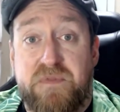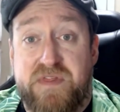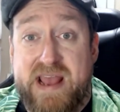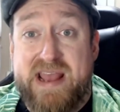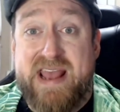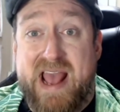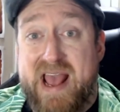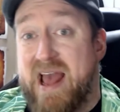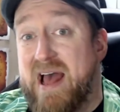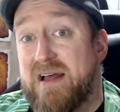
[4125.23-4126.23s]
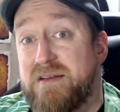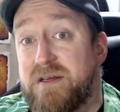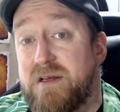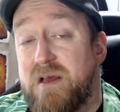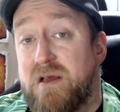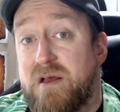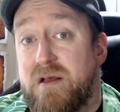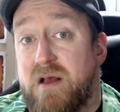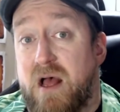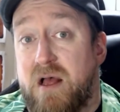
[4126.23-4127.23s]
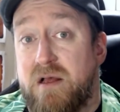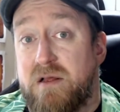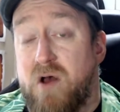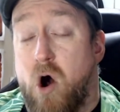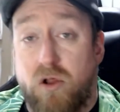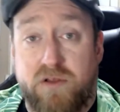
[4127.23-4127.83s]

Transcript: they had all